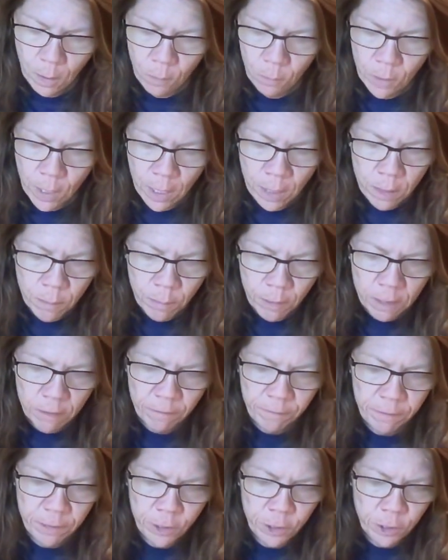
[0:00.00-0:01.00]
Okay, the
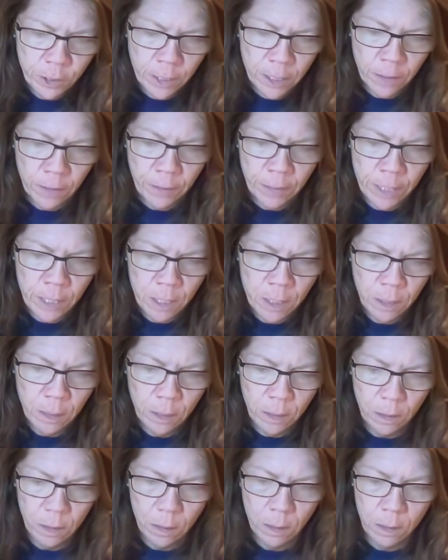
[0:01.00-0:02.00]
beneficiary,
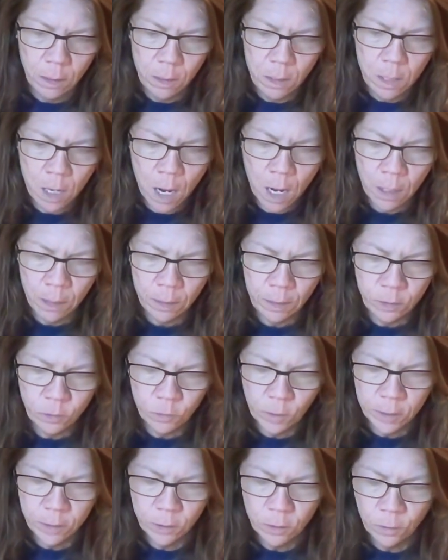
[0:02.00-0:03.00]
not the
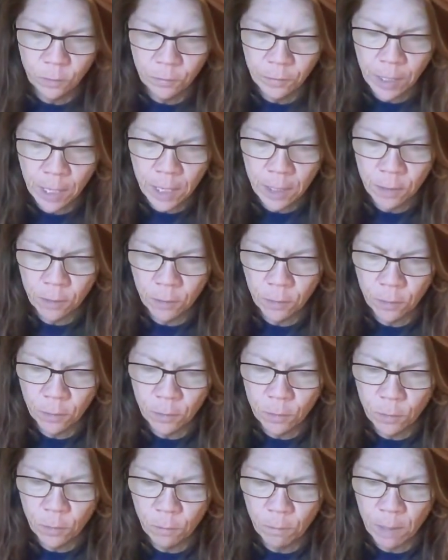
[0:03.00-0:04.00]
trust
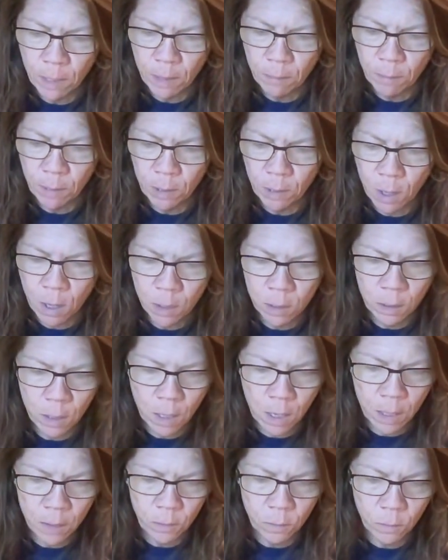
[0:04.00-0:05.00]
creator, who may be long
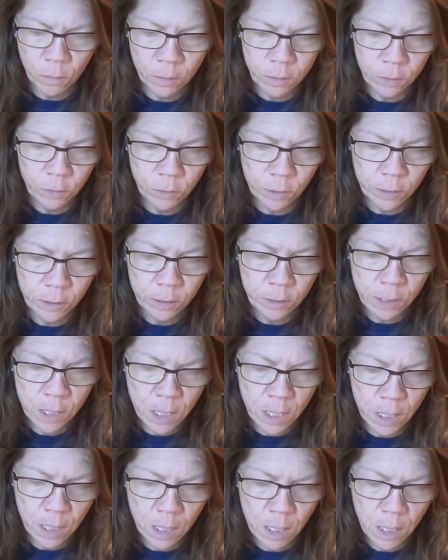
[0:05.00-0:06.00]
gone, or the
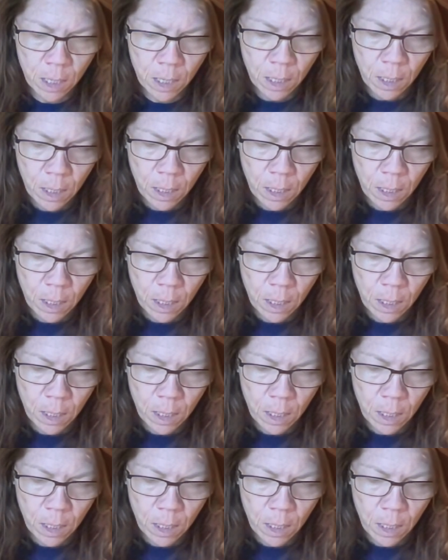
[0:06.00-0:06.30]
trustee,